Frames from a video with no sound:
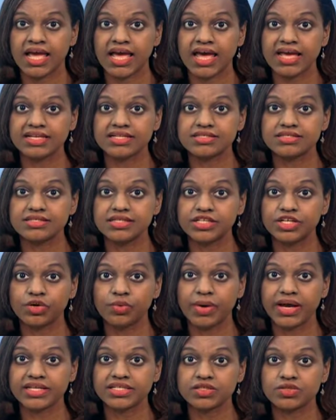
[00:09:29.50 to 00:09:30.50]
and a senior
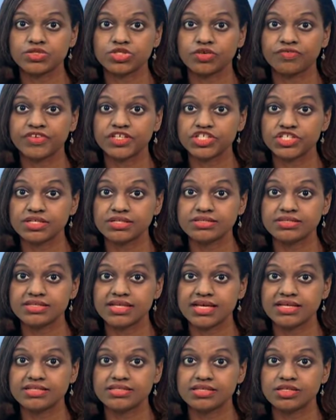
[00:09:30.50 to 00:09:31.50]
White House official
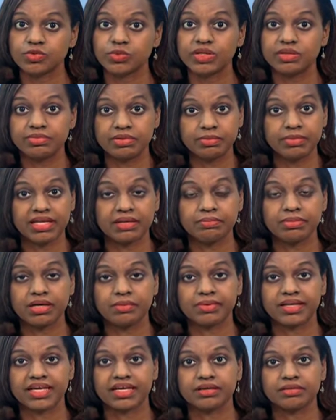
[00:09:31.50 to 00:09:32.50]
says it will be made
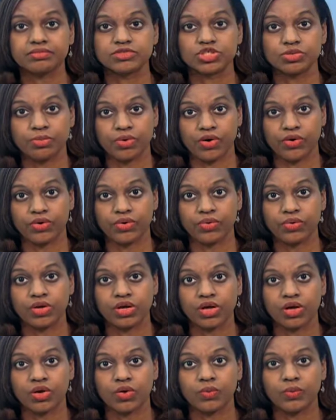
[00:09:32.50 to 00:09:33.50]
public tomorrow.
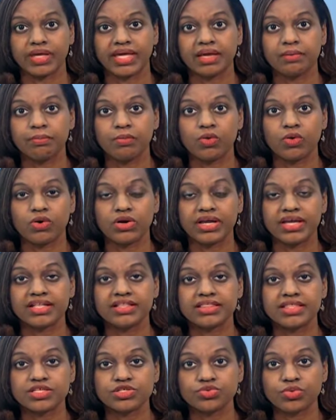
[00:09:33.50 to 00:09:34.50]
We get more
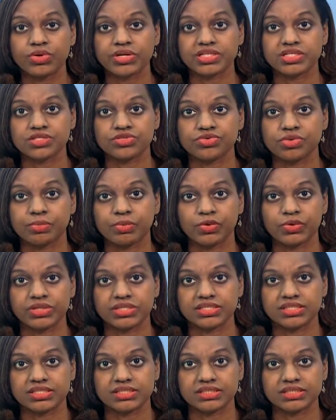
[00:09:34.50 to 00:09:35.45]
in this Reuters report.